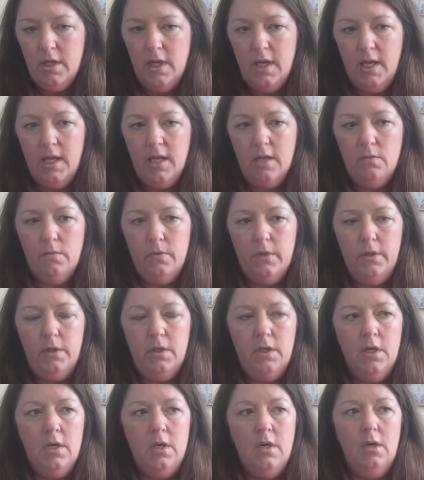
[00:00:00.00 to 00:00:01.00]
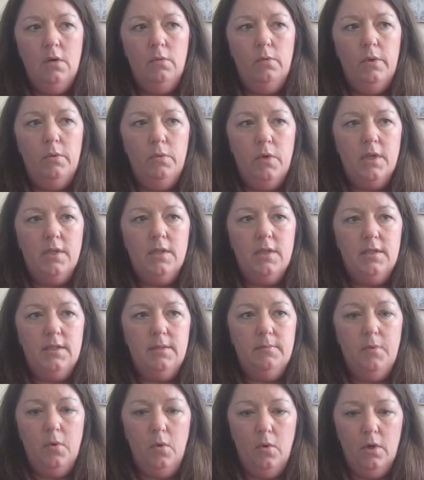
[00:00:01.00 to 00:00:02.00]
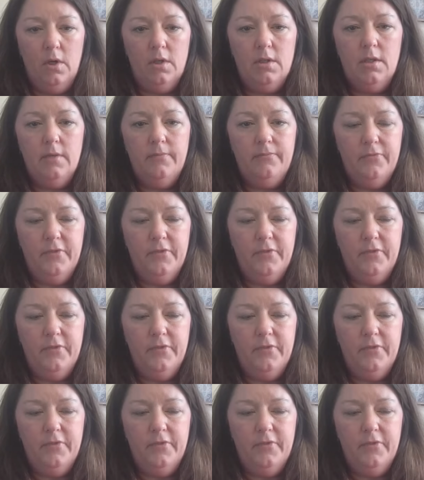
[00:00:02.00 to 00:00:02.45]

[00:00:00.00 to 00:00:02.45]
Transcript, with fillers: and we we want to support